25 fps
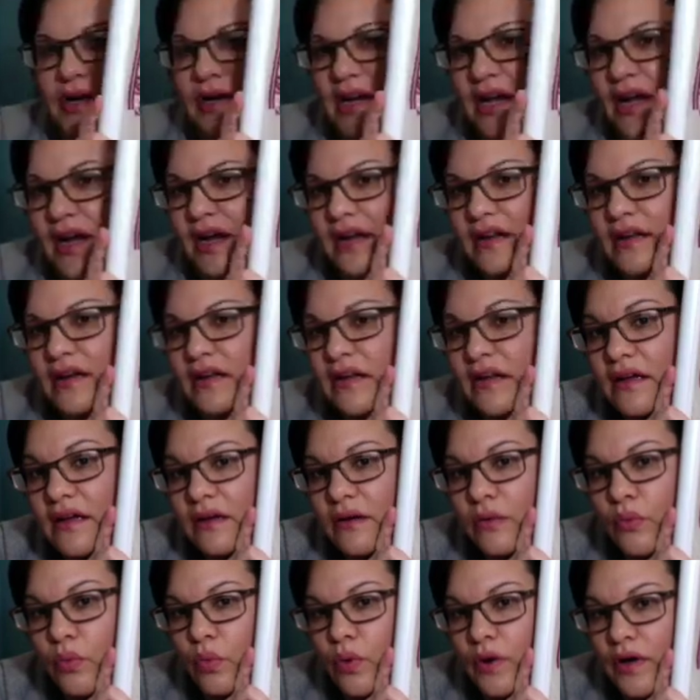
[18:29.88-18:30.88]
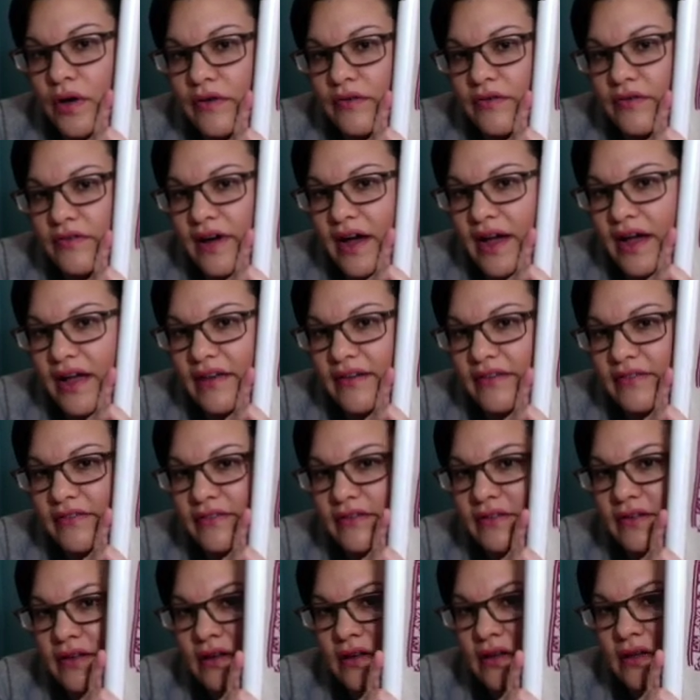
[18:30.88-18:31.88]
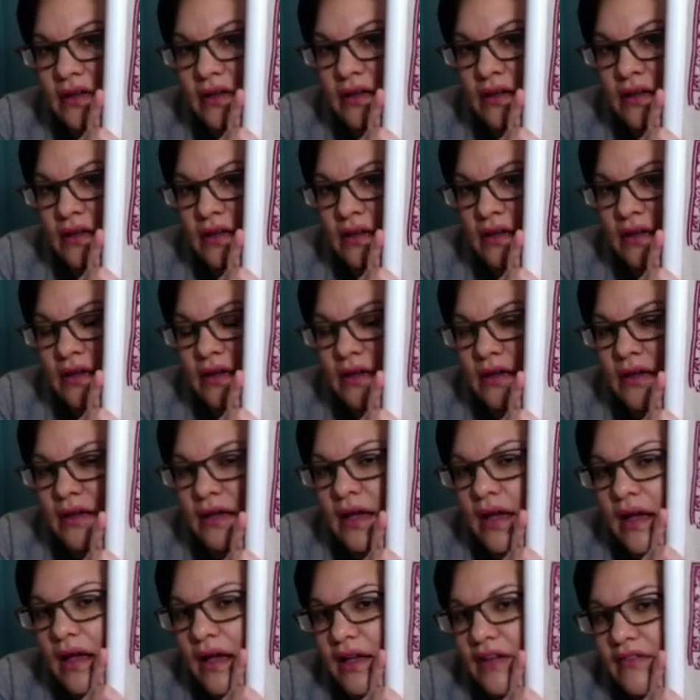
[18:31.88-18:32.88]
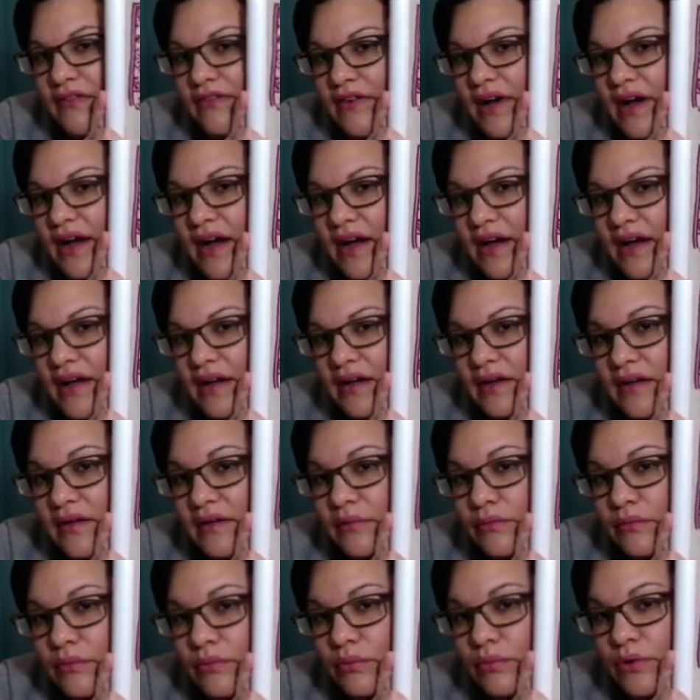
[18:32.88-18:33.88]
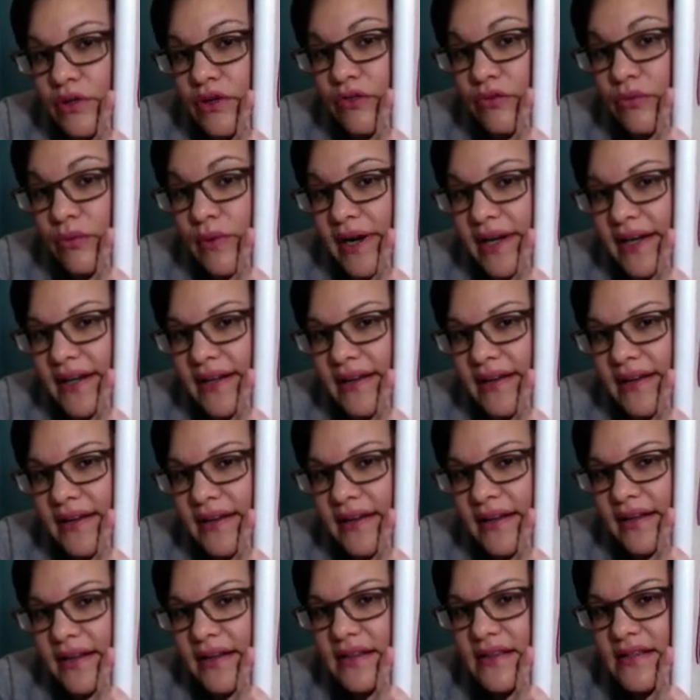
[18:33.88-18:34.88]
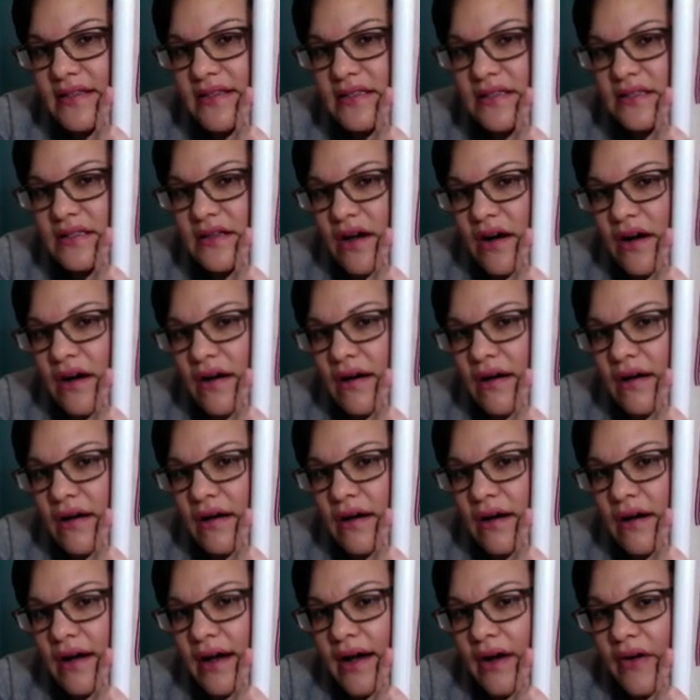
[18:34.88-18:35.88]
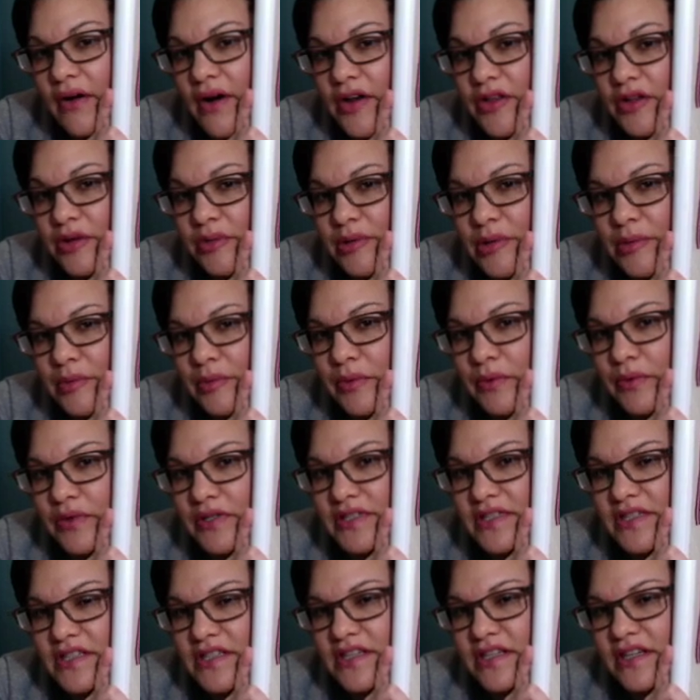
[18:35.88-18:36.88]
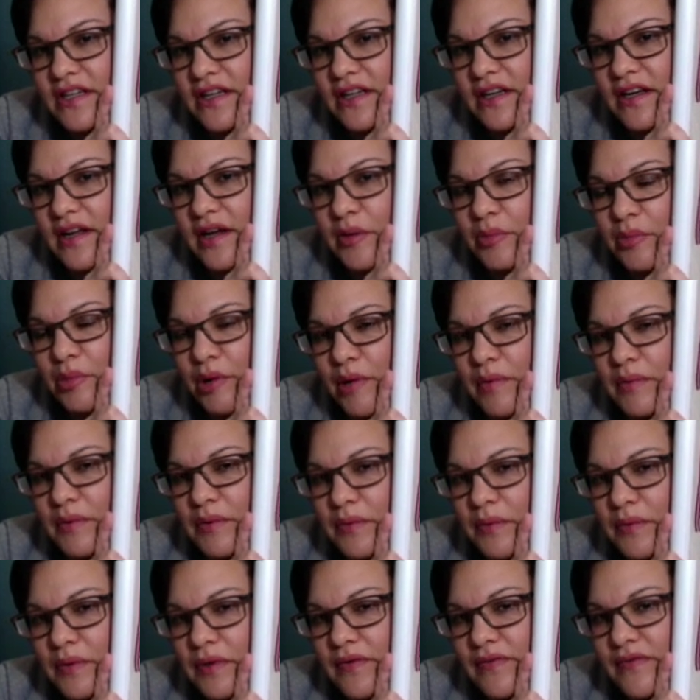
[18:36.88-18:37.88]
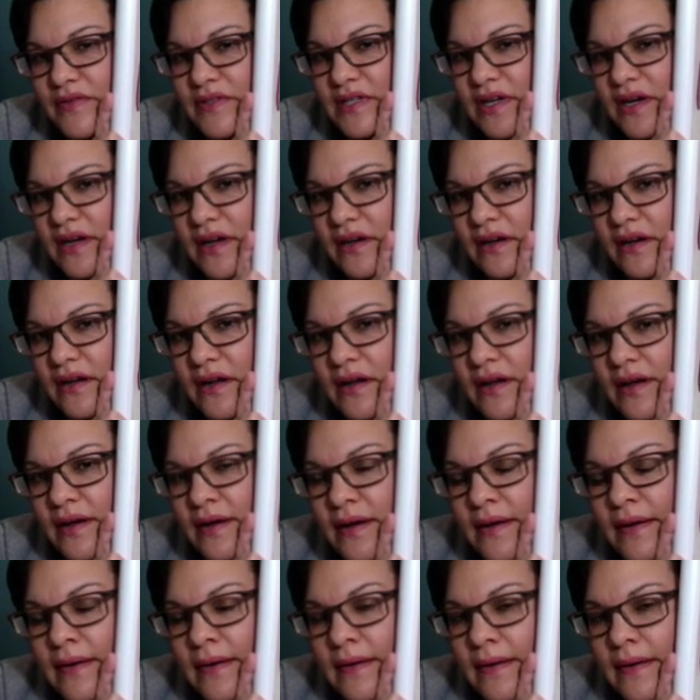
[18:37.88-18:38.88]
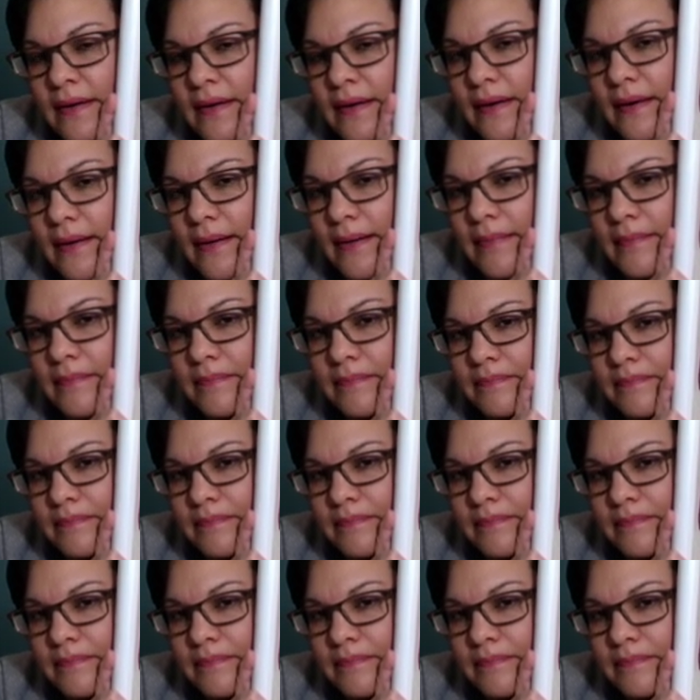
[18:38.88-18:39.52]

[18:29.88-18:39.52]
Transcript: 915. If I would have waited and saw how other people were stitching it, I probably would have done a